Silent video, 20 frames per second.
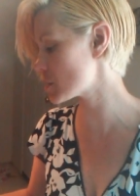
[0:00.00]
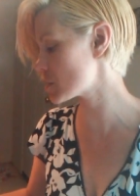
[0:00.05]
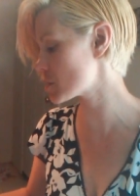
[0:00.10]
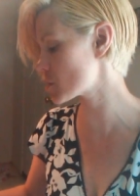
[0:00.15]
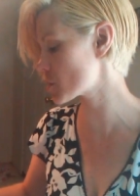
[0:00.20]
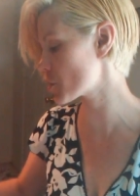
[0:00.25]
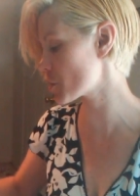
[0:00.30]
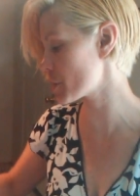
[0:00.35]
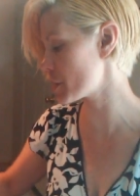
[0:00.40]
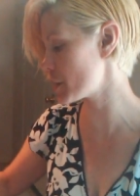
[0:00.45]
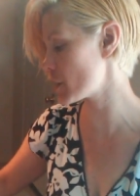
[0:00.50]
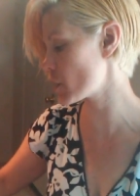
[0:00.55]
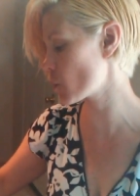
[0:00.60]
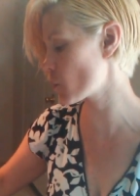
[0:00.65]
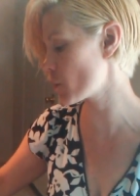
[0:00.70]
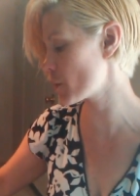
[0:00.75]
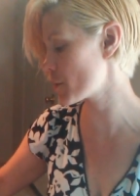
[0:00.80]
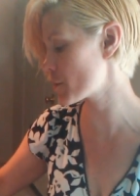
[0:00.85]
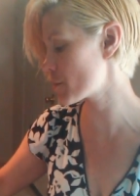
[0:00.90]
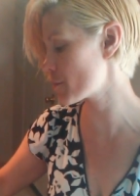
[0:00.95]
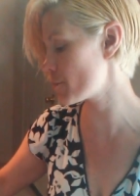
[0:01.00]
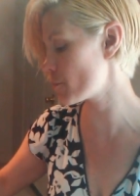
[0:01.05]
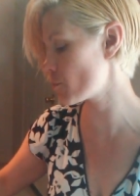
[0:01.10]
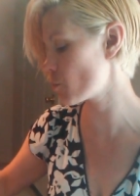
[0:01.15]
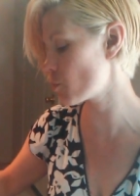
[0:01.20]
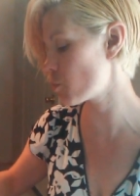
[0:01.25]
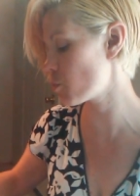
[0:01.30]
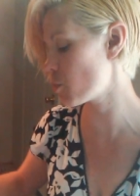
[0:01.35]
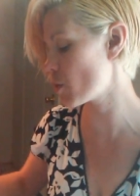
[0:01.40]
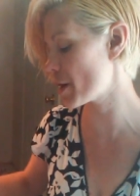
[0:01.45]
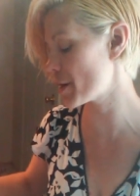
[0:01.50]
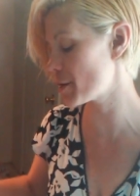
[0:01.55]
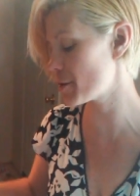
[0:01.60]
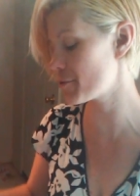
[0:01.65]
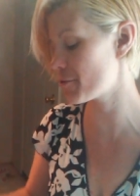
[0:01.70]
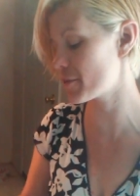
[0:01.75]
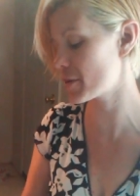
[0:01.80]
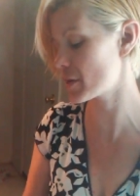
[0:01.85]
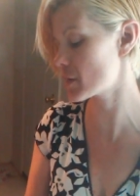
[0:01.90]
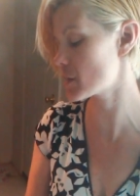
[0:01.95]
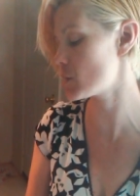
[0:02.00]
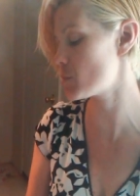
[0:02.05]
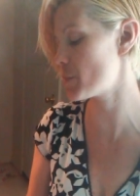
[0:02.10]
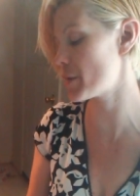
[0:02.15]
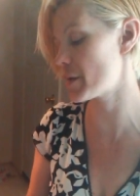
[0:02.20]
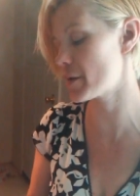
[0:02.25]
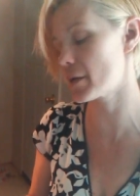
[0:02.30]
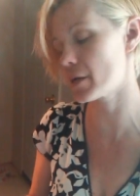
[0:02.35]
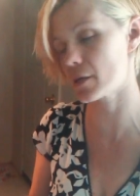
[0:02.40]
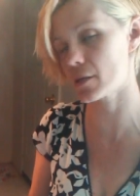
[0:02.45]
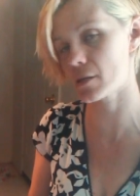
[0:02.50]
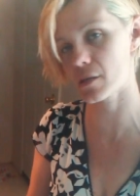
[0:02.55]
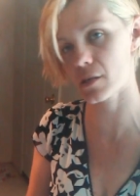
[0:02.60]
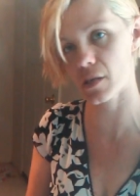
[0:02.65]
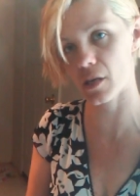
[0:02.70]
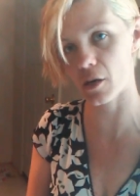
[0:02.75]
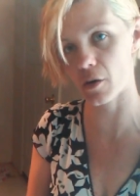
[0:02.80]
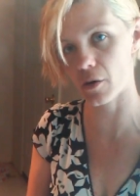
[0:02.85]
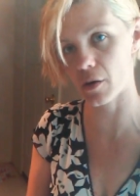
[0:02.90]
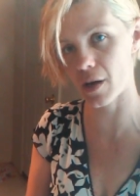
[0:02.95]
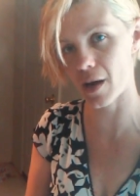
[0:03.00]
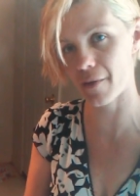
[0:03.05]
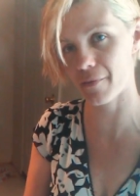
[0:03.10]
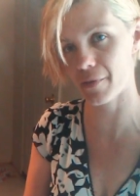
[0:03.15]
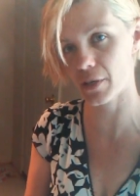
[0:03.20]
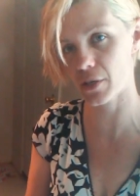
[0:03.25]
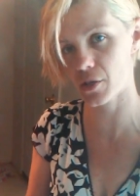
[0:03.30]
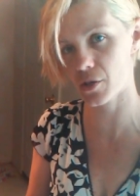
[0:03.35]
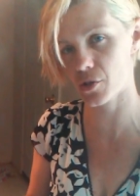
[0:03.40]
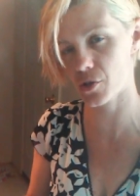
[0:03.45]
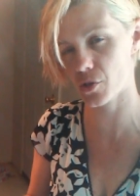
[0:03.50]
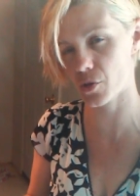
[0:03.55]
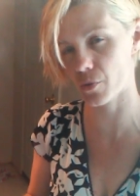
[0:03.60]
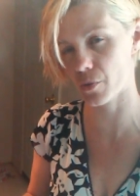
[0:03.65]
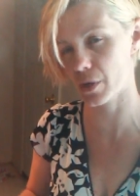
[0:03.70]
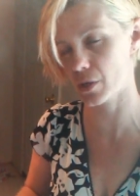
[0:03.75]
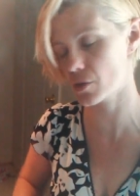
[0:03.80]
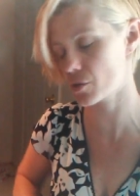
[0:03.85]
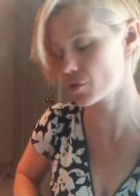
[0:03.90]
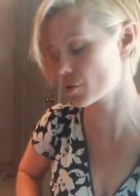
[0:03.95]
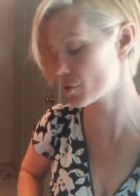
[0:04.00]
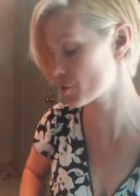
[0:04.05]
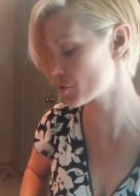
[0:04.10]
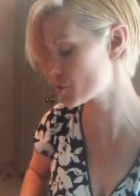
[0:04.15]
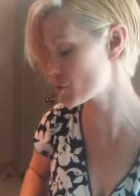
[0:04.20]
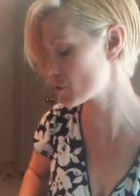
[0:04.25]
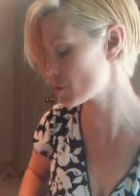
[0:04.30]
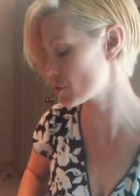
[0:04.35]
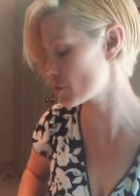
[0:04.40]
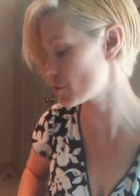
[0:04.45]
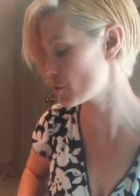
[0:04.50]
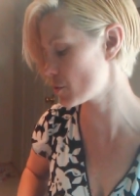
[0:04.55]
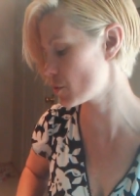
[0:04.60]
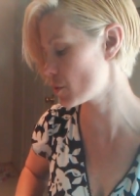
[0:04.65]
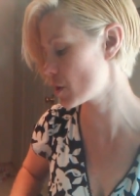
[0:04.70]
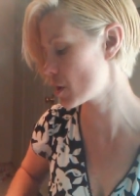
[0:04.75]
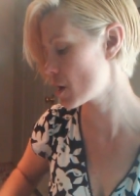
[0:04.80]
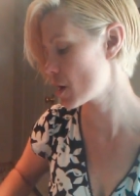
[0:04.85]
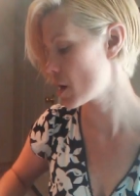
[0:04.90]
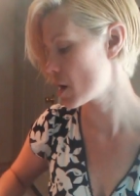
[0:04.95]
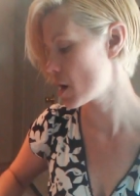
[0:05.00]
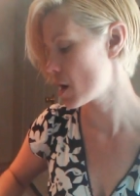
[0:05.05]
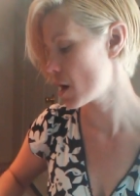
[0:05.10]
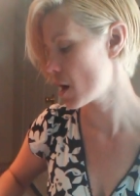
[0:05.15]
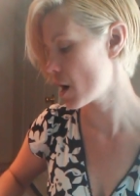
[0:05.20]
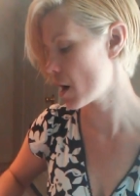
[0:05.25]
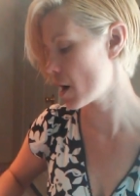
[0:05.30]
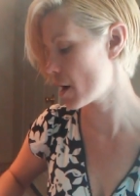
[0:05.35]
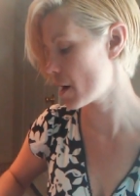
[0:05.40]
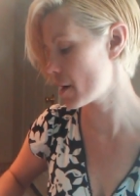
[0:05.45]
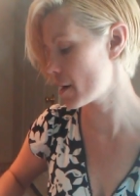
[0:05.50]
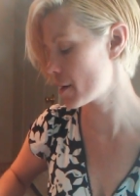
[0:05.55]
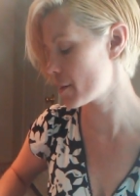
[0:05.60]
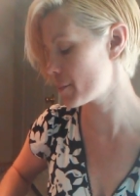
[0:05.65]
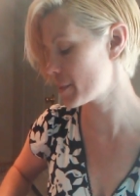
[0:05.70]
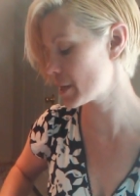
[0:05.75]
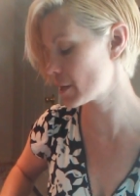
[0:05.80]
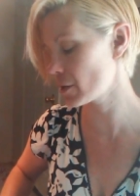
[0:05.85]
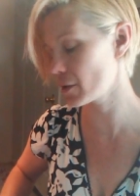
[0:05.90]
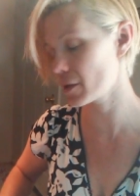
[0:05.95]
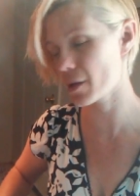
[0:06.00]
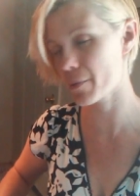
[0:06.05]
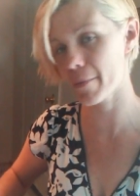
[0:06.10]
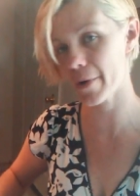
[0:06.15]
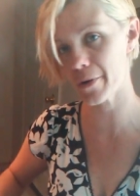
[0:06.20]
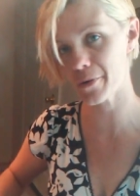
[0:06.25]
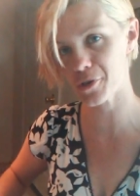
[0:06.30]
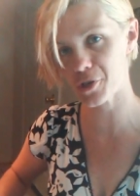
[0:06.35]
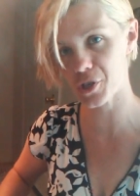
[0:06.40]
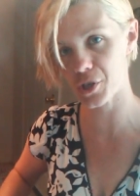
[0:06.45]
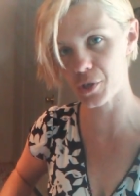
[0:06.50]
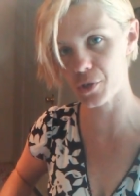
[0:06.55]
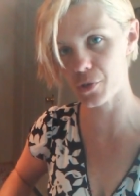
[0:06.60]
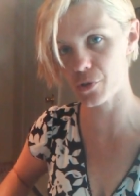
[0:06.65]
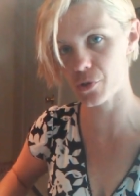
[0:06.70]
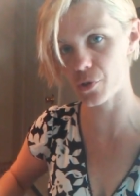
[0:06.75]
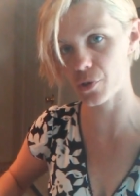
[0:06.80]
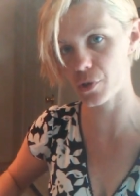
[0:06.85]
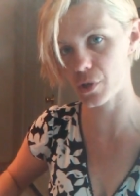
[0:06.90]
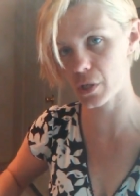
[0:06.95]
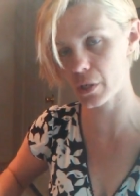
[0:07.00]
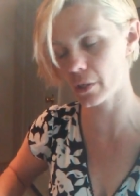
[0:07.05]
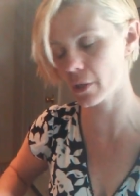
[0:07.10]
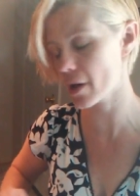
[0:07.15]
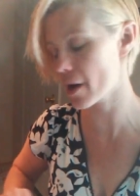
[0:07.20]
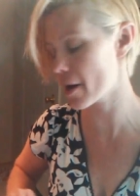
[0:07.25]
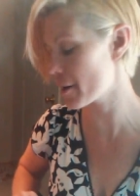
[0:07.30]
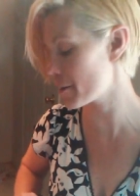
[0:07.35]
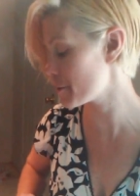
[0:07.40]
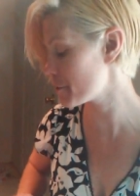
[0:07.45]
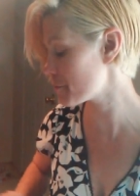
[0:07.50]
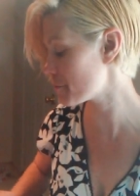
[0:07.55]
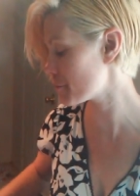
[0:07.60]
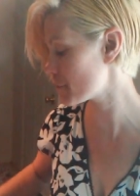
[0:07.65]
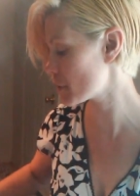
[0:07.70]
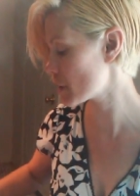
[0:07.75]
disagreeing with what you've experienced here and having to surrender to um, healing emotions or to love.